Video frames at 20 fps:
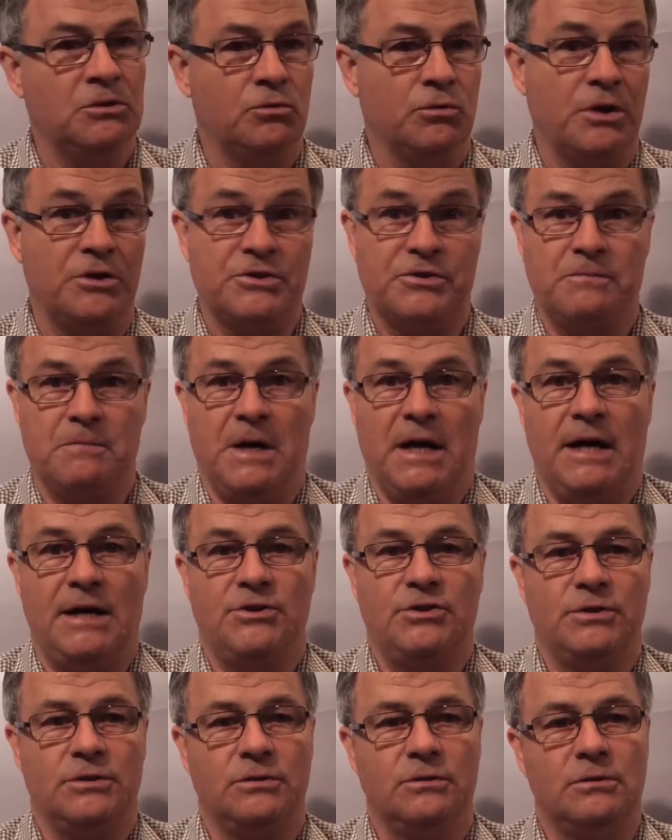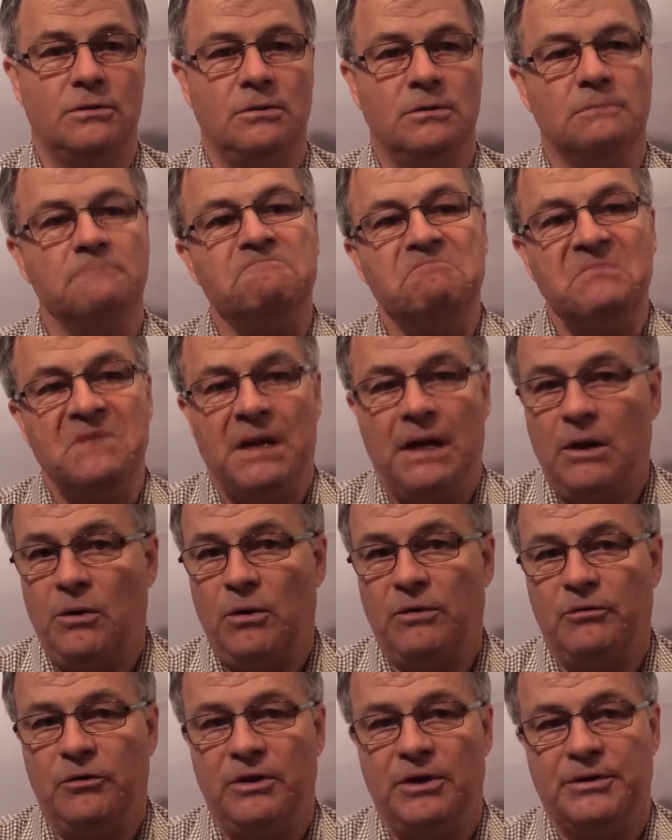gross margin or
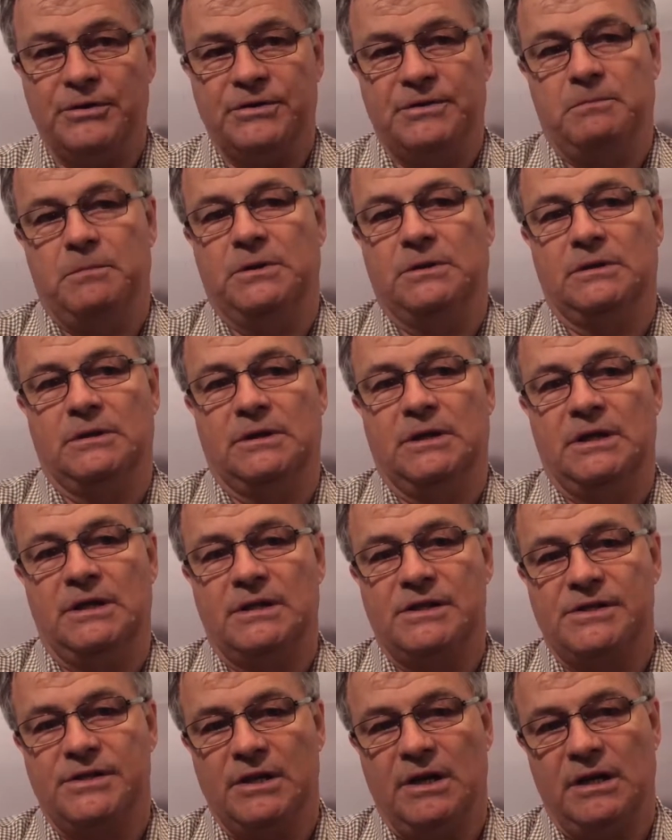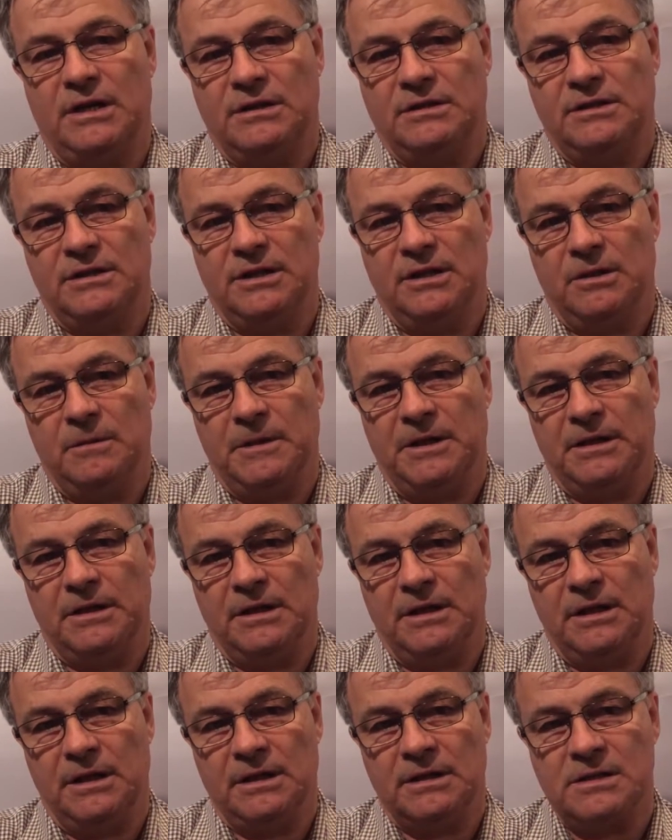however else Bill and I decided to go about
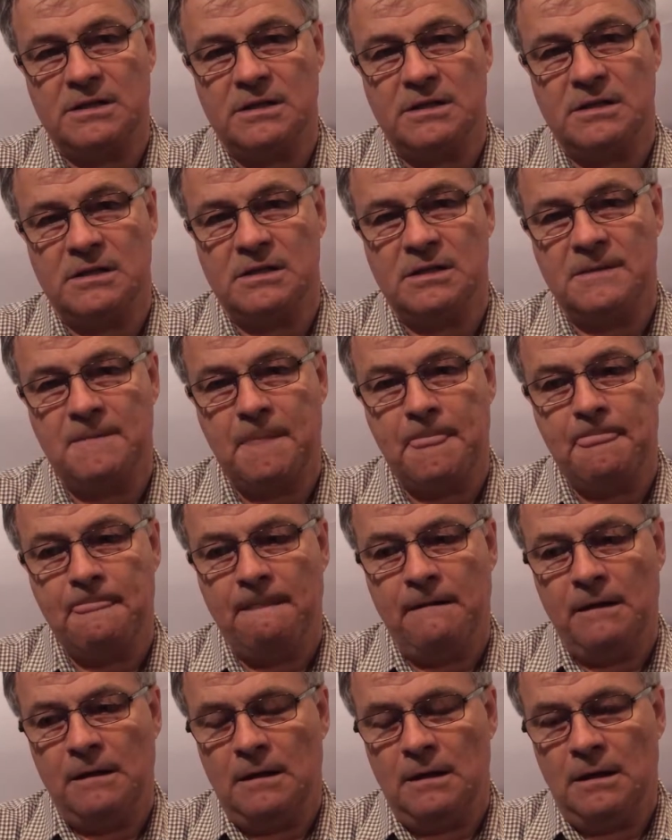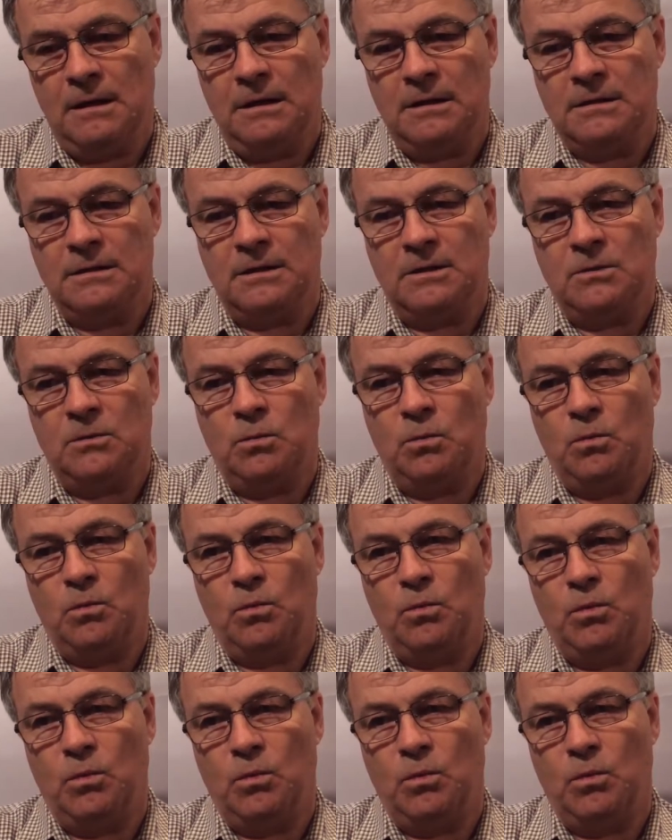the analysis. So